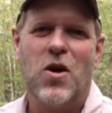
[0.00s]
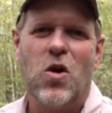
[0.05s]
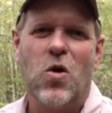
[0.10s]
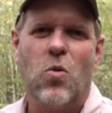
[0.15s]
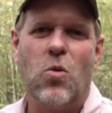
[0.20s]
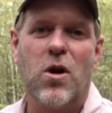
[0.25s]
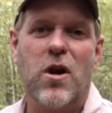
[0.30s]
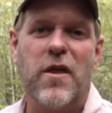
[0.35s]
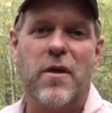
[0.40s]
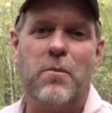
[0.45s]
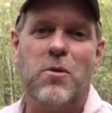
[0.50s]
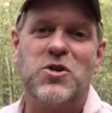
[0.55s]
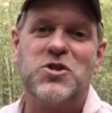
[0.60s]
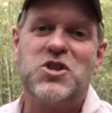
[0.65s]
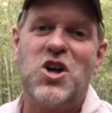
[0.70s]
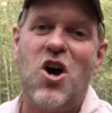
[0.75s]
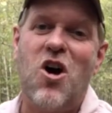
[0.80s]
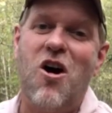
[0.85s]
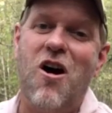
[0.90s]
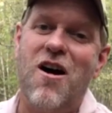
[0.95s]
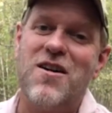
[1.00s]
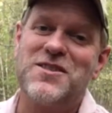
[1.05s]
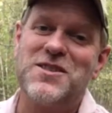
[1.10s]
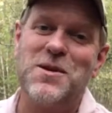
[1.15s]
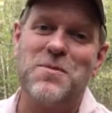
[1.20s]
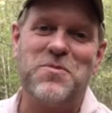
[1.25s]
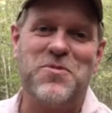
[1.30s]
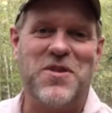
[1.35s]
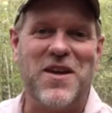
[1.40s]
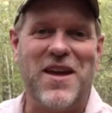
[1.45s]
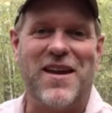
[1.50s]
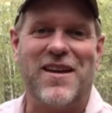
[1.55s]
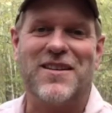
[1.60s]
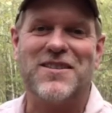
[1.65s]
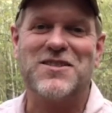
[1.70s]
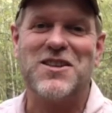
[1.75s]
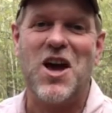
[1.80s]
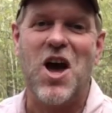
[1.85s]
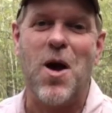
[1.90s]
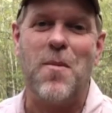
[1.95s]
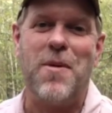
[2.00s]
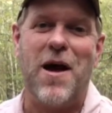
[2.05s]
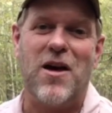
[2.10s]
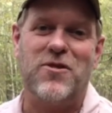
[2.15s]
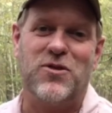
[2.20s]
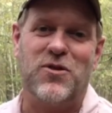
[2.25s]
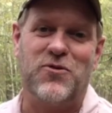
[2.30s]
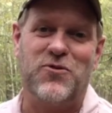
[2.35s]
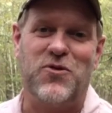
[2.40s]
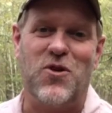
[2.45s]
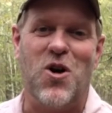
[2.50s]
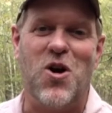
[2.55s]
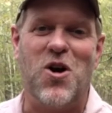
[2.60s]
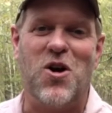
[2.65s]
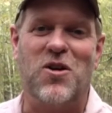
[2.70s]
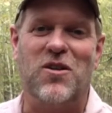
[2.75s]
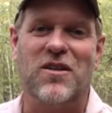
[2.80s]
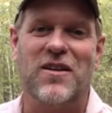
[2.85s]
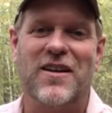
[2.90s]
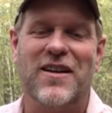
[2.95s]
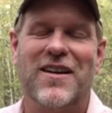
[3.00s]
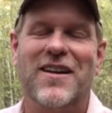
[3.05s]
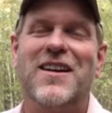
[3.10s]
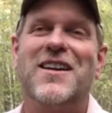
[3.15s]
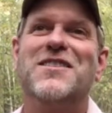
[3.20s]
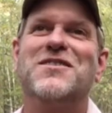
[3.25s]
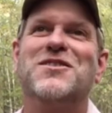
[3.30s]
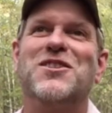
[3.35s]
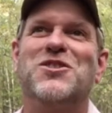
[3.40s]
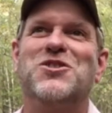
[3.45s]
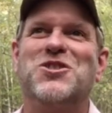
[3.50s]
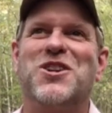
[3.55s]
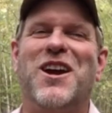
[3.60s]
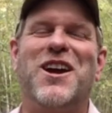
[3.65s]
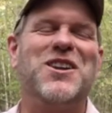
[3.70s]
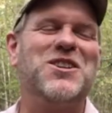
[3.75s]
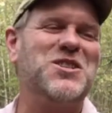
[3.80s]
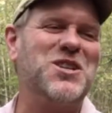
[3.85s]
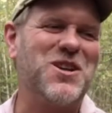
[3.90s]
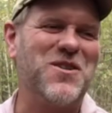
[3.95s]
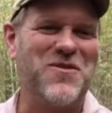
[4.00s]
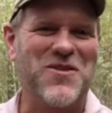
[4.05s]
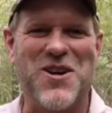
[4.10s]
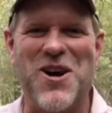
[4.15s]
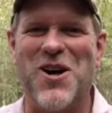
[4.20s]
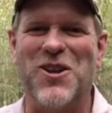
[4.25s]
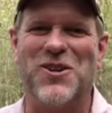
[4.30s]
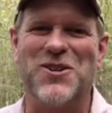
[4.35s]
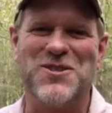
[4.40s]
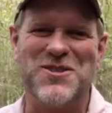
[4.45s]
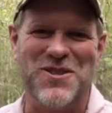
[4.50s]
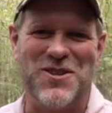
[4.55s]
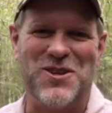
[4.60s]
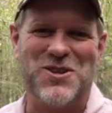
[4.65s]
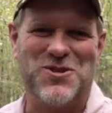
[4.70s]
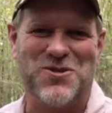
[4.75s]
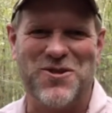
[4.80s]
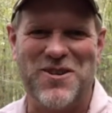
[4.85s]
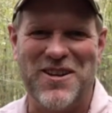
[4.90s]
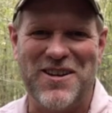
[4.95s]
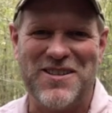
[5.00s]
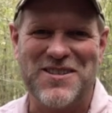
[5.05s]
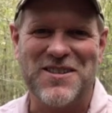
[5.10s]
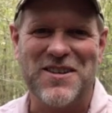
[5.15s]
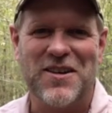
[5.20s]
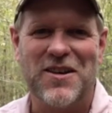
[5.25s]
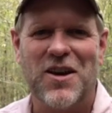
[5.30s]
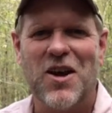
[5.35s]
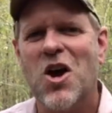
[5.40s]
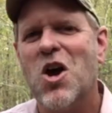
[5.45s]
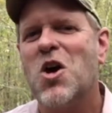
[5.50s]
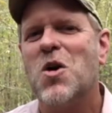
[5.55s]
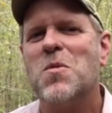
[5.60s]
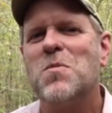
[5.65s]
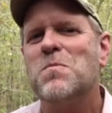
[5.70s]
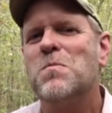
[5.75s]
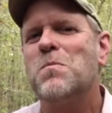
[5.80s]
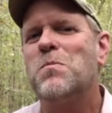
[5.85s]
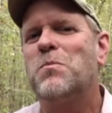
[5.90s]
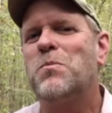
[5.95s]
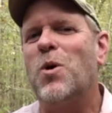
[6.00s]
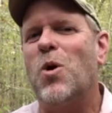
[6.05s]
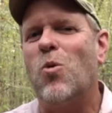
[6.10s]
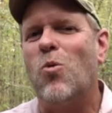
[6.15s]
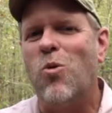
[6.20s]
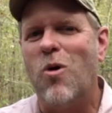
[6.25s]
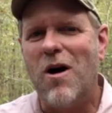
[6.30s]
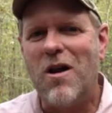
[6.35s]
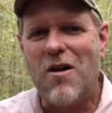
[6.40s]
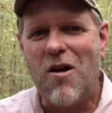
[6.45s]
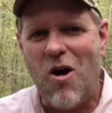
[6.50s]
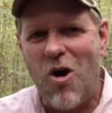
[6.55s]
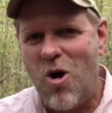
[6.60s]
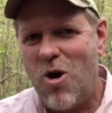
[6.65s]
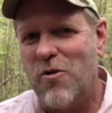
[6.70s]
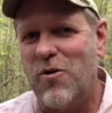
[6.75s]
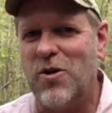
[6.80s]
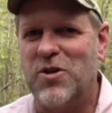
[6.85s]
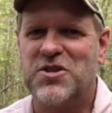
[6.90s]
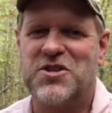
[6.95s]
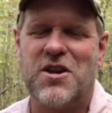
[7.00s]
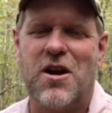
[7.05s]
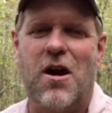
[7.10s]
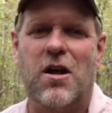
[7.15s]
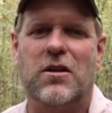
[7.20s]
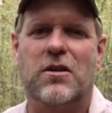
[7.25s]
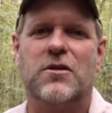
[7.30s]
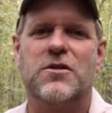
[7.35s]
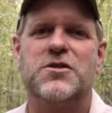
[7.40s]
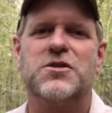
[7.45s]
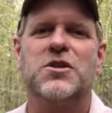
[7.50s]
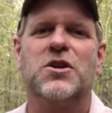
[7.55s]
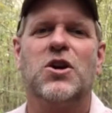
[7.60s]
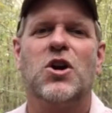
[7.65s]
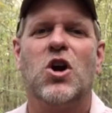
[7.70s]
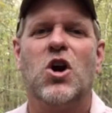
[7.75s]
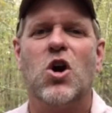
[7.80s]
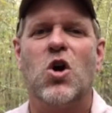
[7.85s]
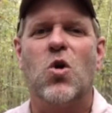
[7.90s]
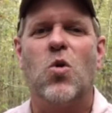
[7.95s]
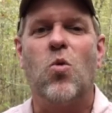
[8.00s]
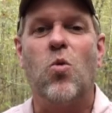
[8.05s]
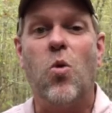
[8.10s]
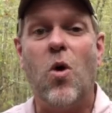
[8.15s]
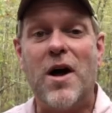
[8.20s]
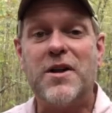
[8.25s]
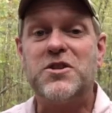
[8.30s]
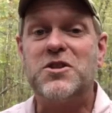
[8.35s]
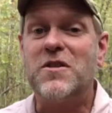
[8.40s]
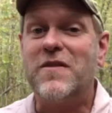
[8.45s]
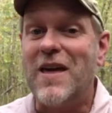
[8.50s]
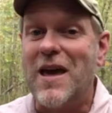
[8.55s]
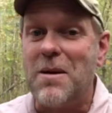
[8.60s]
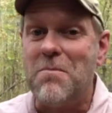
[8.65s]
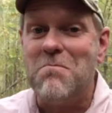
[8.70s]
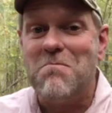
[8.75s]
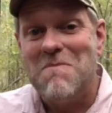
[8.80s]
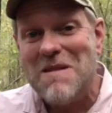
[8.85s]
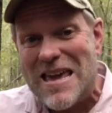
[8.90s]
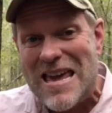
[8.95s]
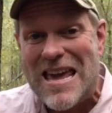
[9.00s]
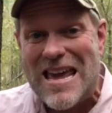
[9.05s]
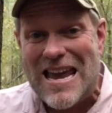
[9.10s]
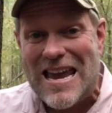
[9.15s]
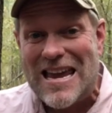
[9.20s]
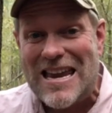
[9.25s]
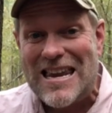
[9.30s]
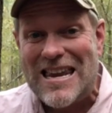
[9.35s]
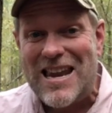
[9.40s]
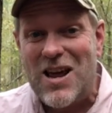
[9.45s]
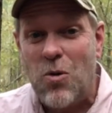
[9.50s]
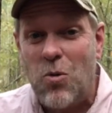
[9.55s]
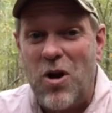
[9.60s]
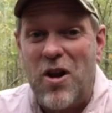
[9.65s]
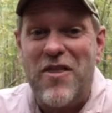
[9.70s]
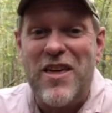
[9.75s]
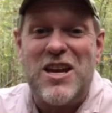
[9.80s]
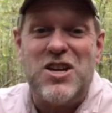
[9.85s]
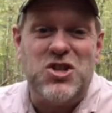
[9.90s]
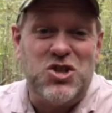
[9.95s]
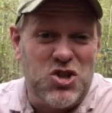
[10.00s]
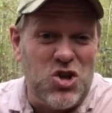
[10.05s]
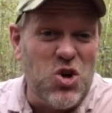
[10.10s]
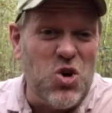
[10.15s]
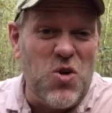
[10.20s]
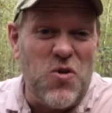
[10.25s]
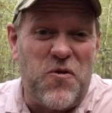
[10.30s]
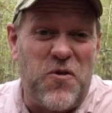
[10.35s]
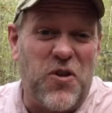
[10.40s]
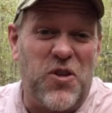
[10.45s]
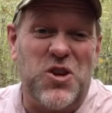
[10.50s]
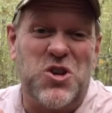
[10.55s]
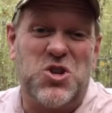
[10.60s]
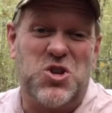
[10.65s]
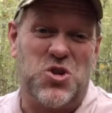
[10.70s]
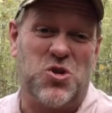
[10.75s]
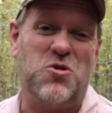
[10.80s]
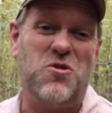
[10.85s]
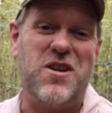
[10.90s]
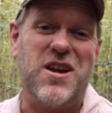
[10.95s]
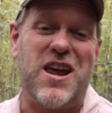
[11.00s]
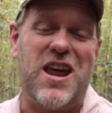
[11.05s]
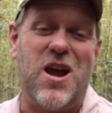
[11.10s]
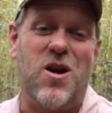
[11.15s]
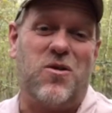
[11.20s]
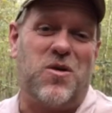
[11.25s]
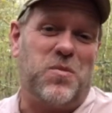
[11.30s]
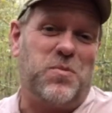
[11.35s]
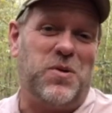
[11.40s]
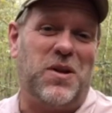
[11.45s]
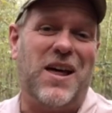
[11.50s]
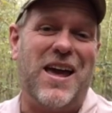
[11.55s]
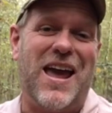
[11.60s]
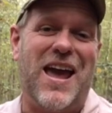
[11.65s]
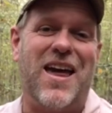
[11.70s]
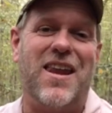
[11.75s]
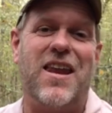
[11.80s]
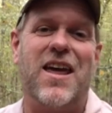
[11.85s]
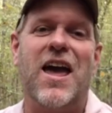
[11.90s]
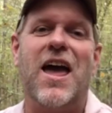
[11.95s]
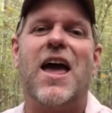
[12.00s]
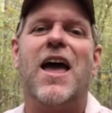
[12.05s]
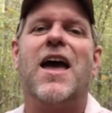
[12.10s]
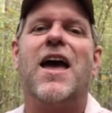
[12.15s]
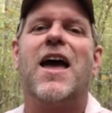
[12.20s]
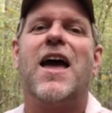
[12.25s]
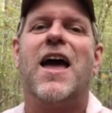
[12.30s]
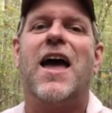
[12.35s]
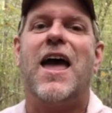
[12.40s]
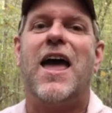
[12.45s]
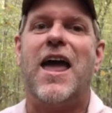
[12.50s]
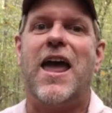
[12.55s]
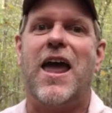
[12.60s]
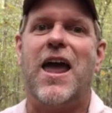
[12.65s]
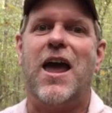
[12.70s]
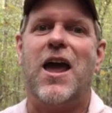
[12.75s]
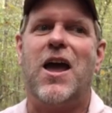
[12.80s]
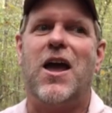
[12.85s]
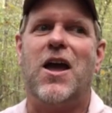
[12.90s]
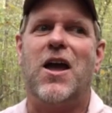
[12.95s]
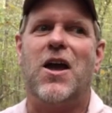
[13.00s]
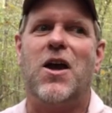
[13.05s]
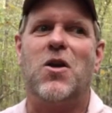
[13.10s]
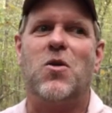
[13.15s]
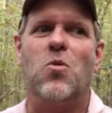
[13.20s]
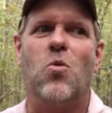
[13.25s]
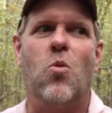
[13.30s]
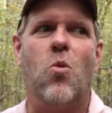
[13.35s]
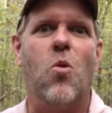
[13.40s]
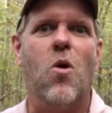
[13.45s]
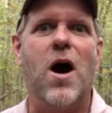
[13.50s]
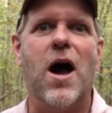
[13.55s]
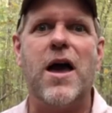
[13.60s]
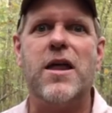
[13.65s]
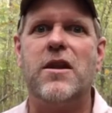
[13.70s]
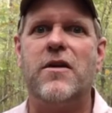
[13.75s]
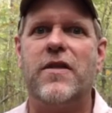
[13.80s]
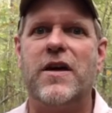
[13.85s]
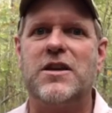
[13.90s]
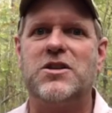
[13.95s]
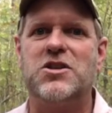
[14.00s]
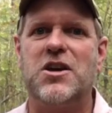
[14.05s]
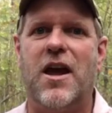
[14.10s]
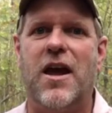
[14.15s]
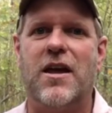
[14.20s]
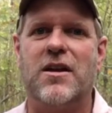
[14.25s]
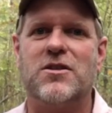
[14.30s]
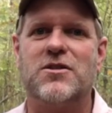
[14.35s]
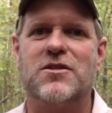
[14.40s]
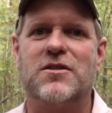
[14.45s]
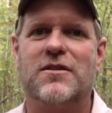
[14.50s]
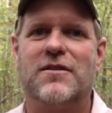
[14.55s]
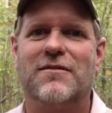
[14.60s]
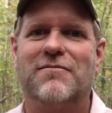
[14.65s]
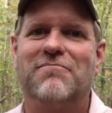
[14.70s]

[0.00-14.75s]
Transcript: One of the most awesome things about the fall is the changing of colors in the trees. But what are those colors? What do they mean? What do they do for the tree or the plant? And why do they change?